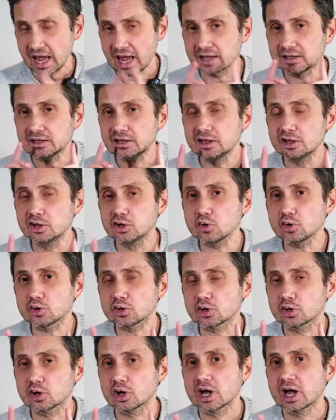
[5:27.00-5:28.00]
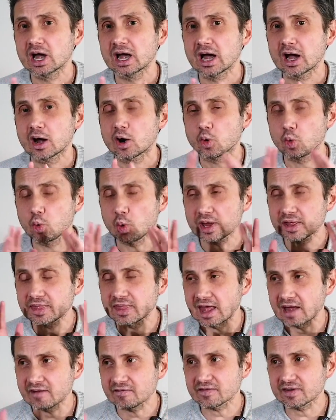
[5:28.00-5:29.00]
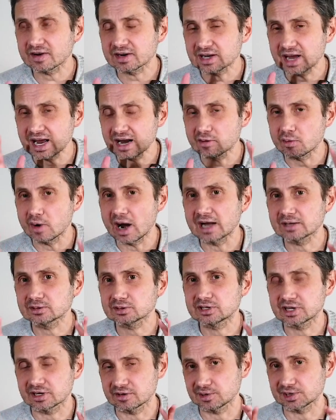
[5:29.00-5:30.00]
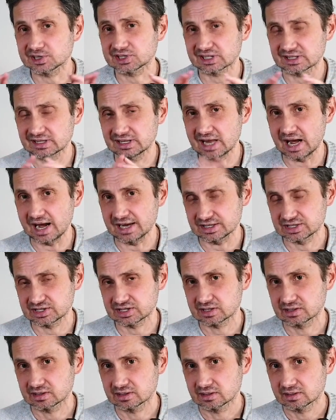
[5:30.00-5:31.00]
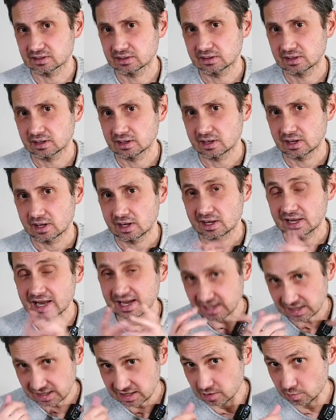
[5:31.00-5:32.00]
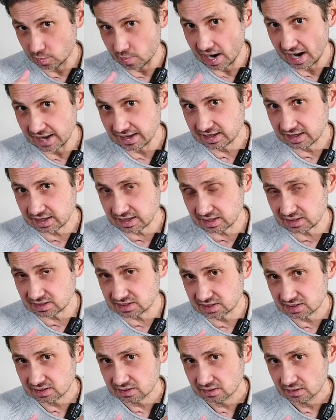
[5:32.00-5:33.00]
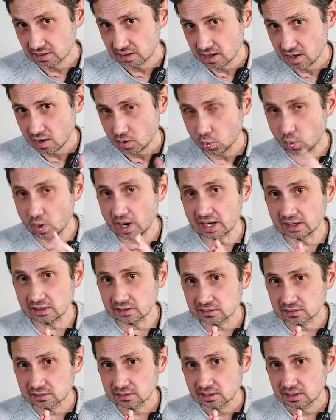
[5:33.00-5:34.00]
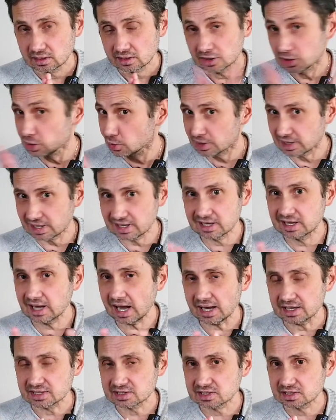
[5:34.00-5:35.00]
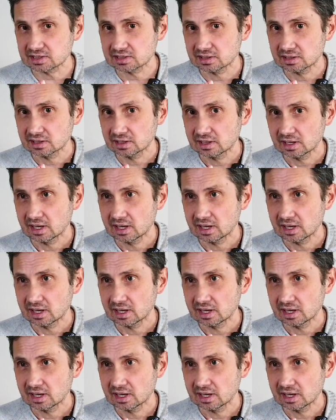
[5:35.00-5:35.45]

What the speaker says: and look whenever around there is a light. Like in my case, well, you can guess.